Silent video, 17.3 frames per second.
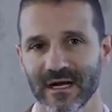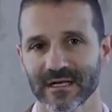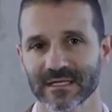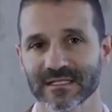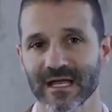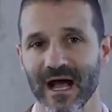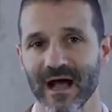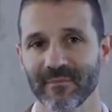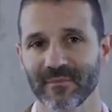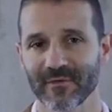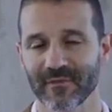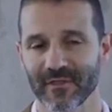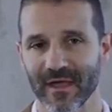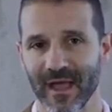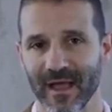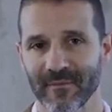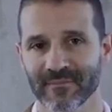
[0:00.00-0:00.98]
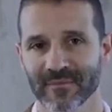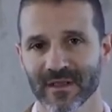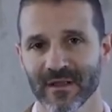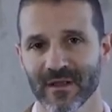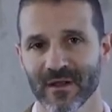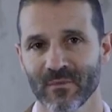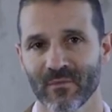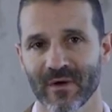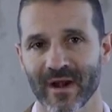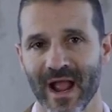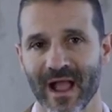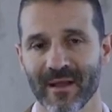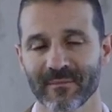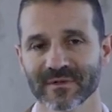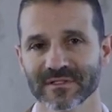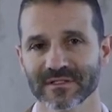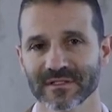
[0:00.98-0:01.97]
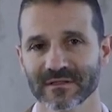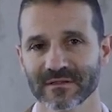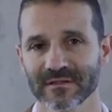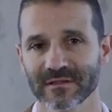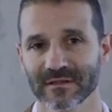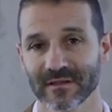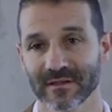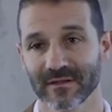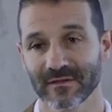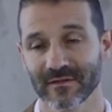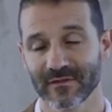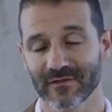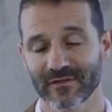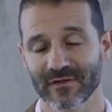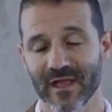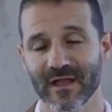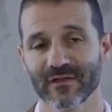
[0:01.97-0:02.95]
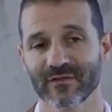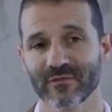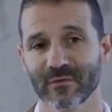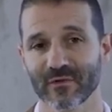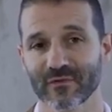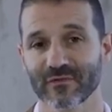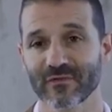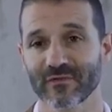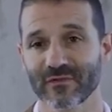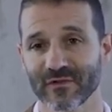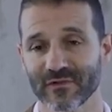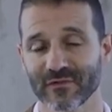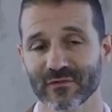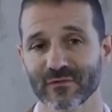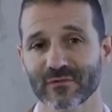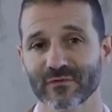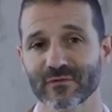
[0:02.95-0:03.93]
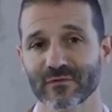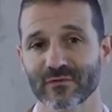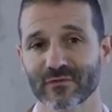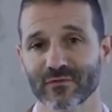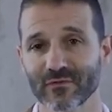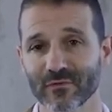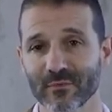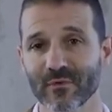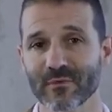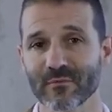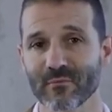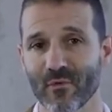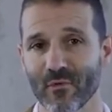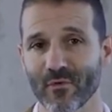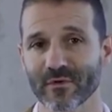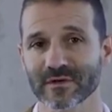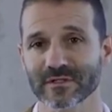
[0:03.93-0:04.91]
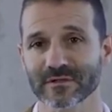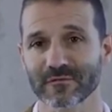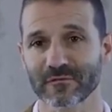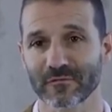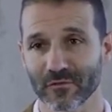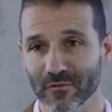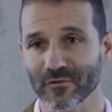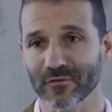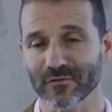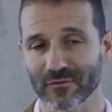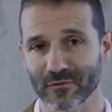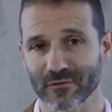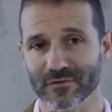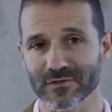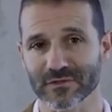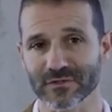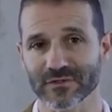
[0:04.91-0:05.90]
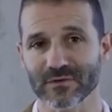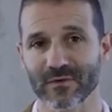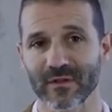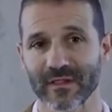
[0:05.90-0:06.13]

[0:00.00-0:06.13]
On top of that, what happens in, in this case, because the scissors are super important for the surgeon